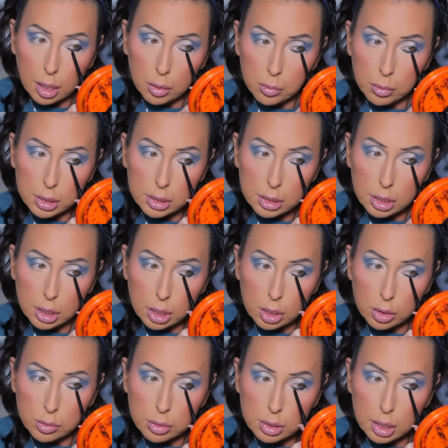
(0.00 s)
I want to
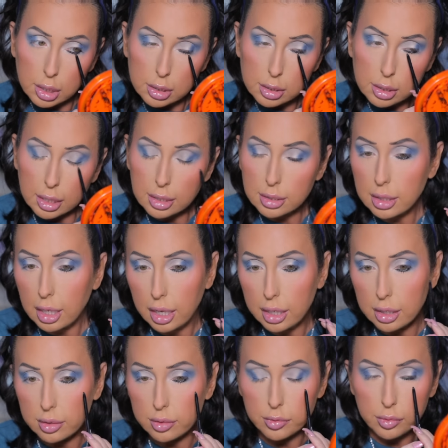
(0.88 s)
use this as
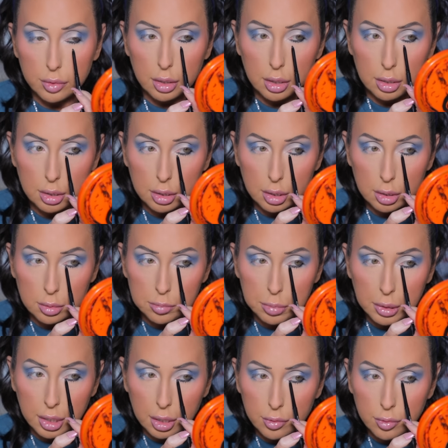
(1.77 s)
kind of a little
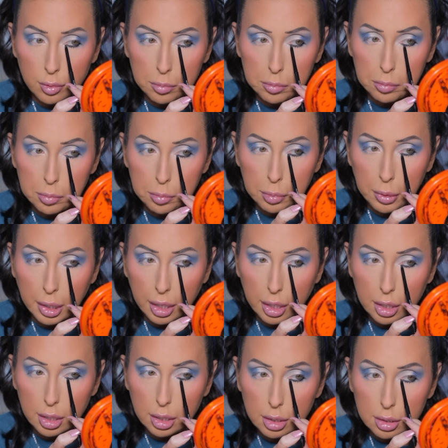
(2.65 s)
bit of a
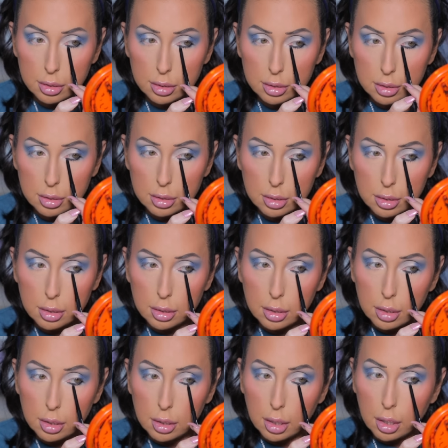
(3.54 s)
base
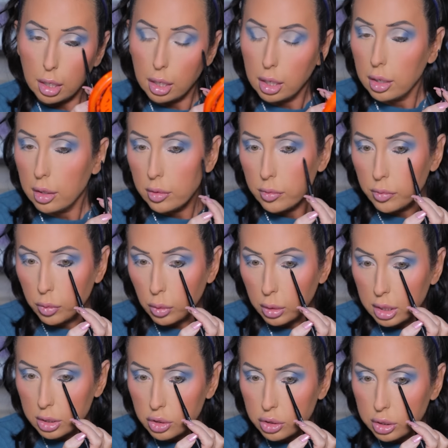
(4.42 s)

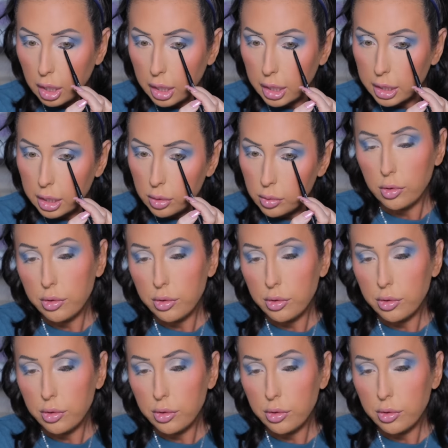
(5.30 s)
for the shadow.